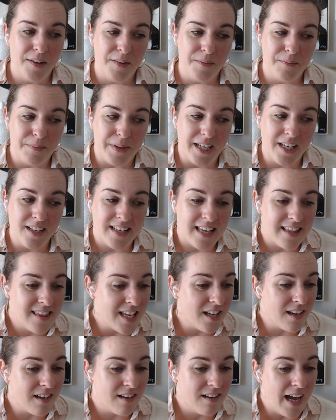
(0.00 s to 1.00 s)
Because I
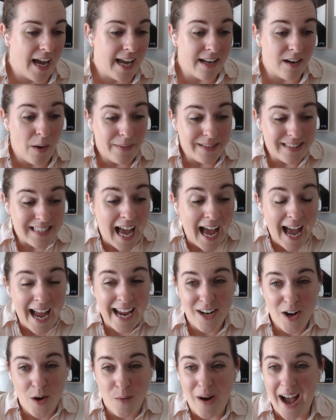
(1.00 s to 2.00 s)
think
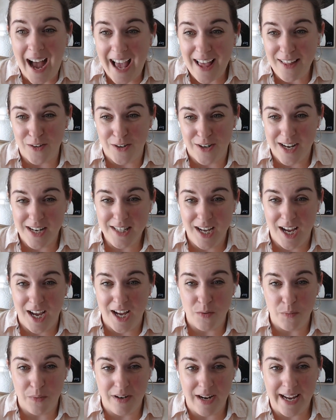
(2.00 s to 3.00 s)
I know I learn a
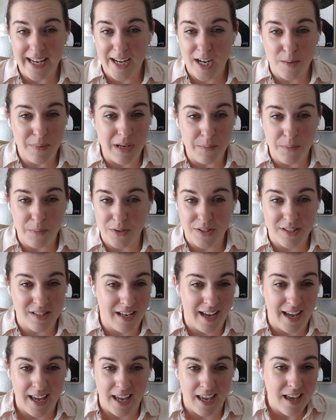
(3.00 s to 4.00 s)
ton when I hear people
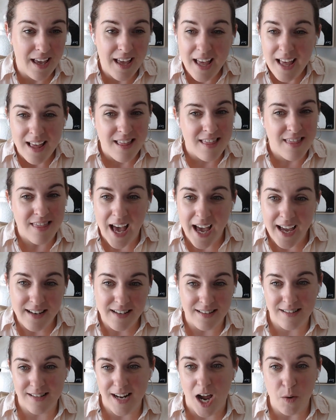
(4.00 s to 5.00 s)
say that
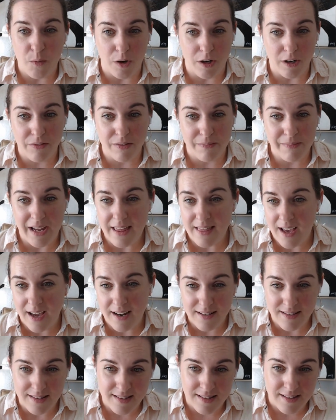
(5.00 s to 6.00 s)
does not work for me.
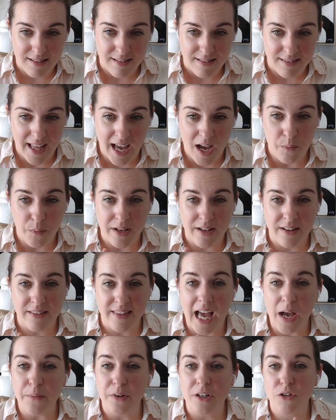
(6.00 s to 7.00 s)

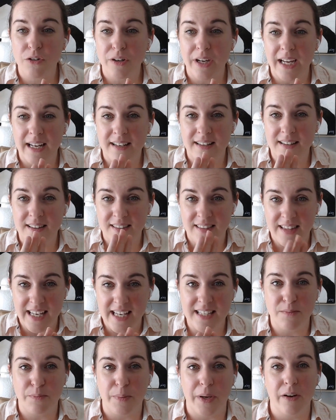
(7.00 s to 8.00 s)
That would create
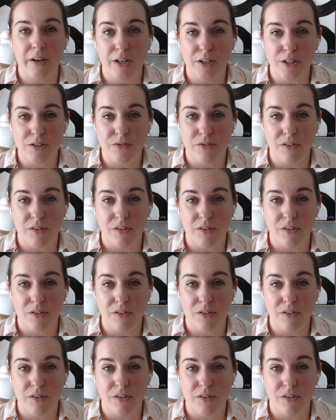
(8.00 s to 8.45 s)
these barriers for